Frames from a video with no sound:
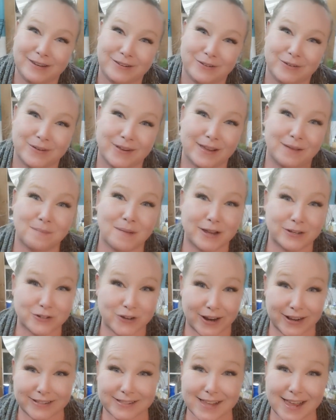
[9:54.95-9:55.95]
doing my
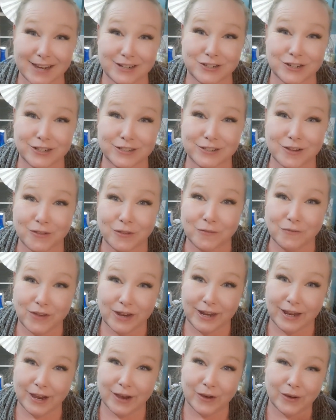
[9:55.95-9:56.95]
translations on the
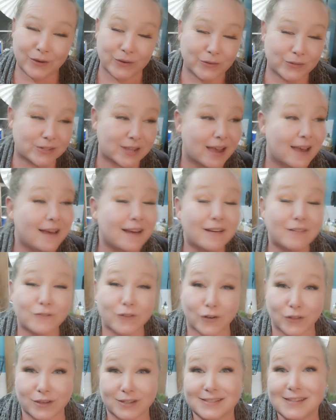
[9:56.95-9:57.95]
videos
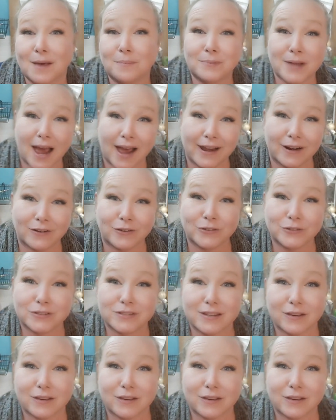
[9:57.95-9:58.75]
for the subtitles.